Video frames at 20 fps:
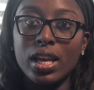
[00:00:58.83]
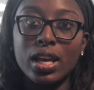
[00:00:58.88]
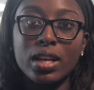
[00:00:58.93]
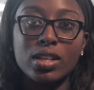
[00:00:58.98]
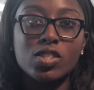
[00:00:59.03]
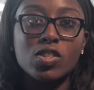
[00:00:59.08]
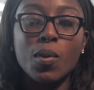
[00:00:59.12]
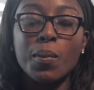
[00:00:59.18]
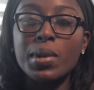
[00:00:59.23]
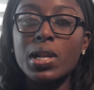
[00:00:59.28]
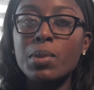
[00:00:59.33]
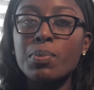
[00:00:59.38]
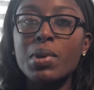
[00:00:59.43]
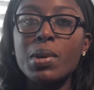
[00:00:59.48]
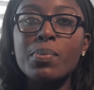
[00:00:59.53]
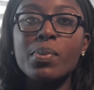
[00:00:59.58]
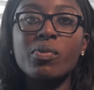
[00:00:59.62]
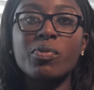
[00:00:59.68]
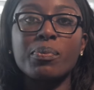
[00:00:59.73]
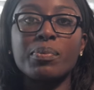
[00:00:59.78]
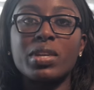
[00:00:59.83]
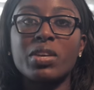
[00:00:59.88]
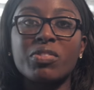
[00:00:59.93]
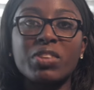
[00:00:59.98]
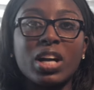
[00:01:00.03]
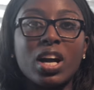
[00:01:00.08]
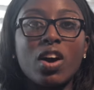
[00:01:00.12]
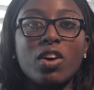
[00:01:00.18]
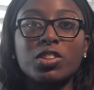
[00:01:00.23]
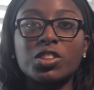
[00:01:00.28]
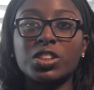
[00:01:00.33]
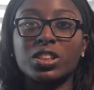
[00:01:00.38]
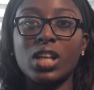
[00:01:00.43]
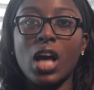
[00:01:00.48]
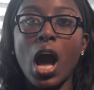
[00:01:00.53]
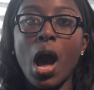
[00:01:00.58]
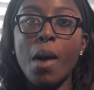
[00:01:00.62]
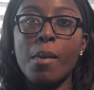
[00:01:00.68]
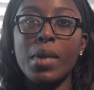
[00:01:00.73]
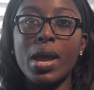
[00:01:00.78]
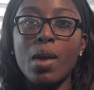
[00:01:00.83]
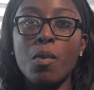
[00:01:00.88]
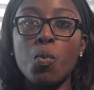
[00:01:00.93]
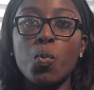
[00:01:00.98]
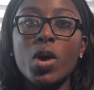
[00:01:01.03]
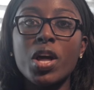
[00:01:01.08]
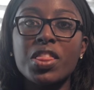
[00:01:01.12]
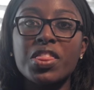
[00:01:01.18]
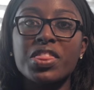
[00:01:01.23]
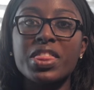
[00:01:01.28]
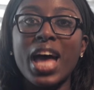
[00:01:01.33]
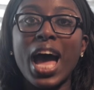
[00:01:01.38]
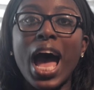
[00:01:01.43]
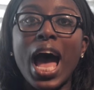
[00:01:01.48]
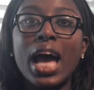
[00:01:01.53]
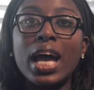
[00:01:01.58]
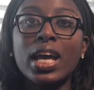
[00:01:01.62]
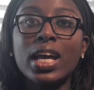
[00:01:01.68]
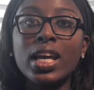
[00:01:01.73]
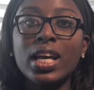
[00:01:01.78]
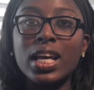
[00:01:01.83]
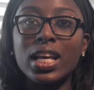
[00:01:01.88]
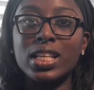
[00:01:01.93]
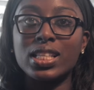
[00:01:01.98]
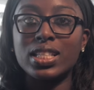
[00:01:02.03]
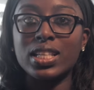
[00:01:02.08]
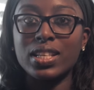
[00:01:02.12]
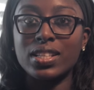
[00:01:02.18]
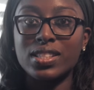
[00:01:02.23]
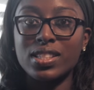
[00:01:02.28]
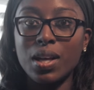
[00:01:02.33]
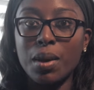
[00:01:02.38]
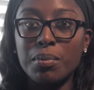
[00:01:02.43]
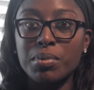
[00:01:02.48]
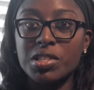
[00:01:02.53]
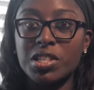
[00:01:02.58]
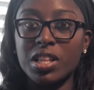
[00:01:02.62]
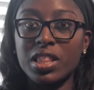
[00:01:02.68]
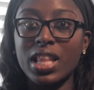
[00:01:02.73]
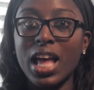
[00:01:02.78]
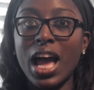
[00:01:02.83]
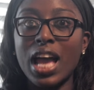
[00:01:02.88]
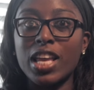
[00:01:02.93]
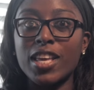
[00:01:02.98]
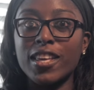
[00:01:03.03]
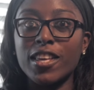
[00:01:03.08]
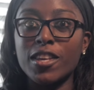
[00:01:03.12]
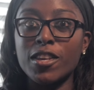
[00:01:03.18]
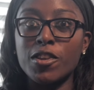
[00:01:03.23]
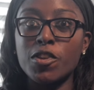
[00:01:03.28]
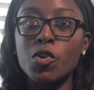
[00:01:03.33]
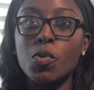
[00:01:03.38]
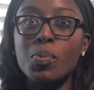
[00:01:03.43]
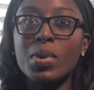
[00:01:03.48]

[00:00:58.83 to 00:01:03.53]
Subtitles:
So many people from different cultures come, and with that is the assumption that you